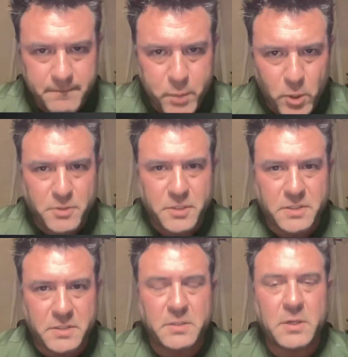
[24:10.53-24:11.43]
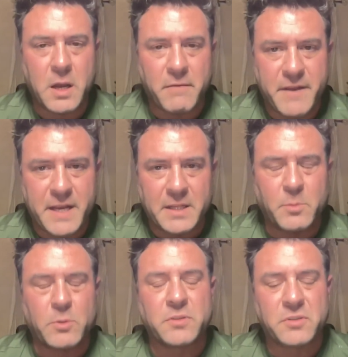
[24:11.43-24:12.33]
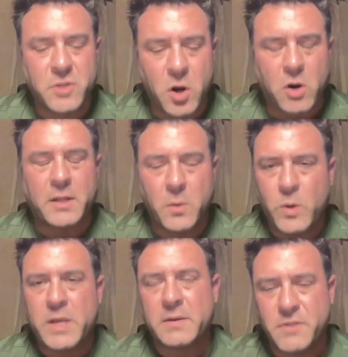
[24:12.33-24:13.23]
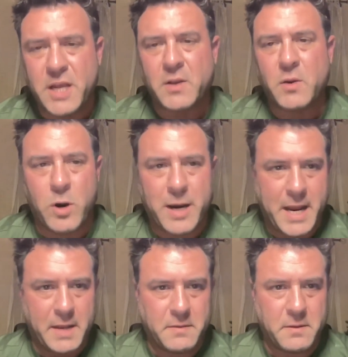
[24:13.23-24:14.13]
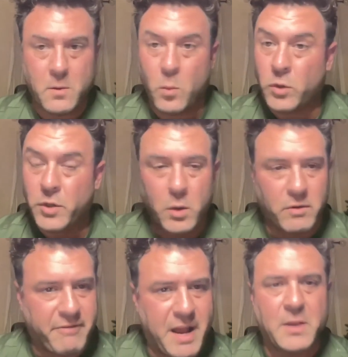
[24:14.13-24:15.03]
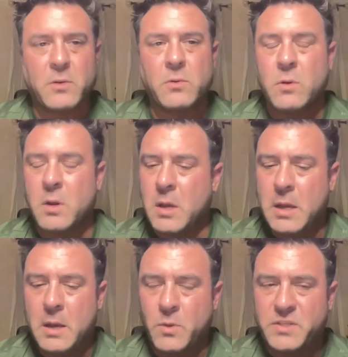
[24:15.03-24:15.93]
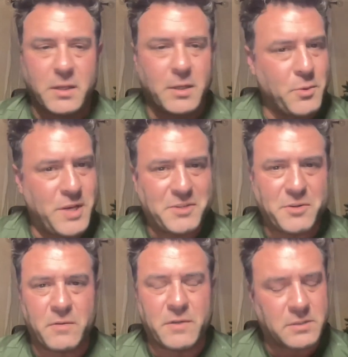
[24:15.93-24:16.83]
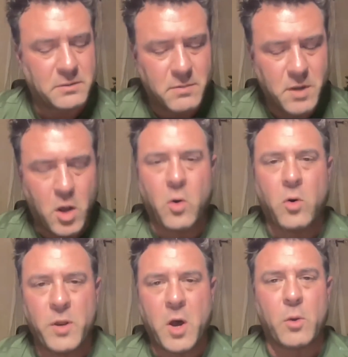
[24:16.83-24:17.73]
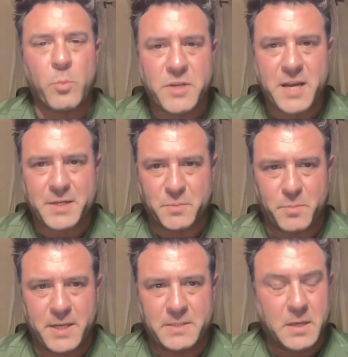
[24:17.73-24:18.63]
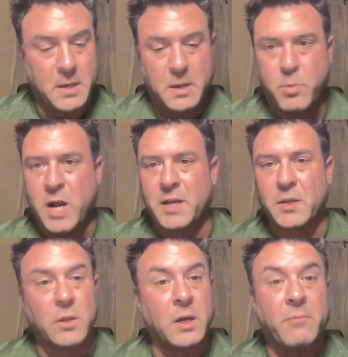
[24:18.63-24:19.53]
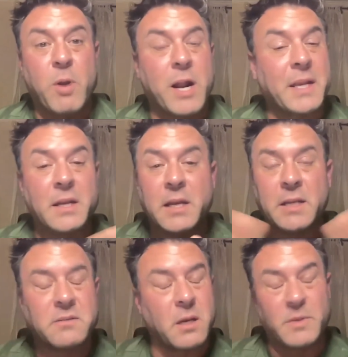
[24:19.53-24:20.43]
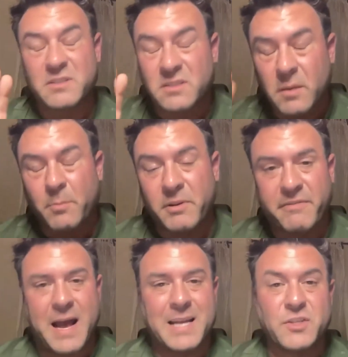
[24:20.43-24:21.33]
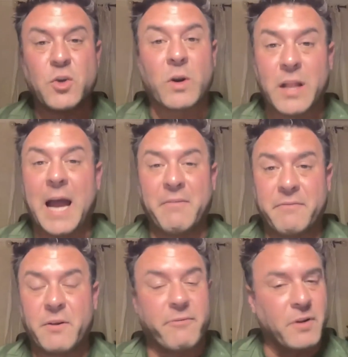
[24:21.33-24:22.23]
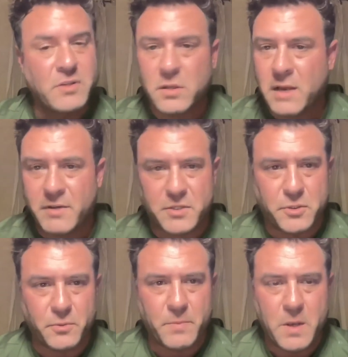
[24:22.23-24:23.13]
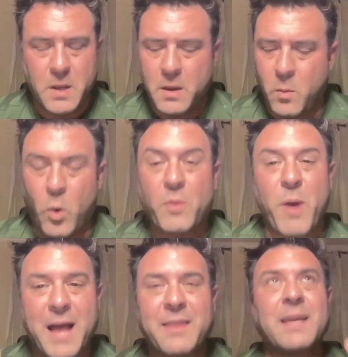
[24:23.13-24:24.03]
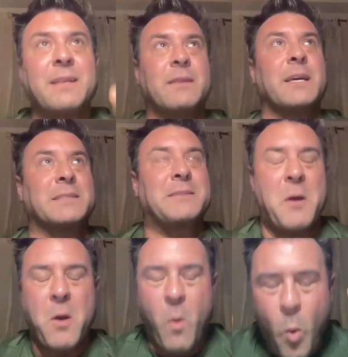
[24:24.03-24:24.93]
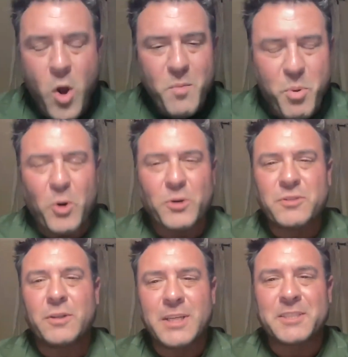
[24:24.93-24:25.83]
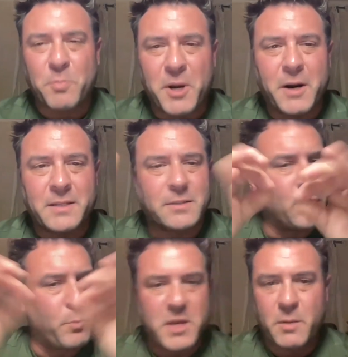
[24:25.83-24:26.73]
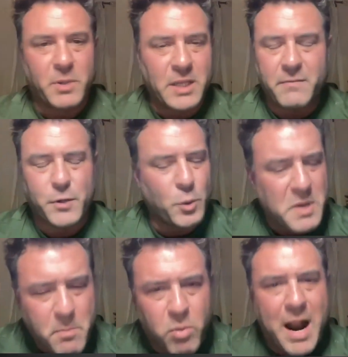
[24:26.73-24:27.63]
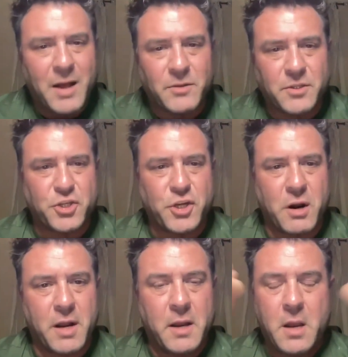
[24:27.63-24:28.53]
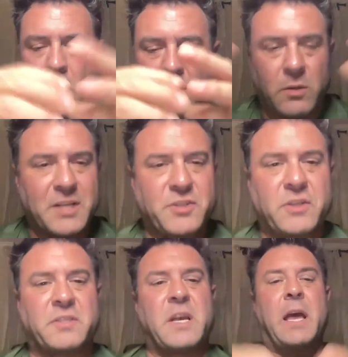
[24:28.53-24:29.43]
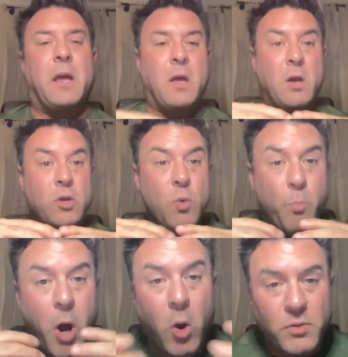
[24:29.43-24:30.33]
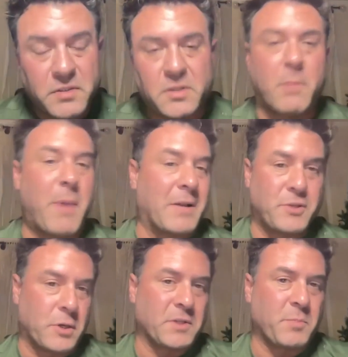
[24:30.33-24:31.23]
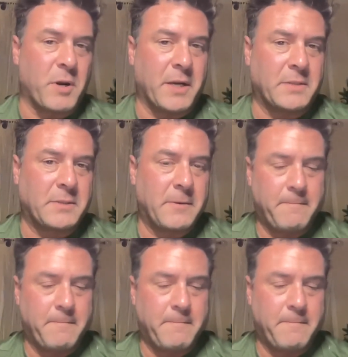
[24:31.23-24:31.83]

purchase available starting the week of January 8th. We'll notify you. We sell a unique service, home and auto protection plans. Product you'll love, product you need, something that simplifies your life. Your friends will love it too. One personal experience, you'll be a believer. You'll be proud to share it. So let's just say you post about your experience,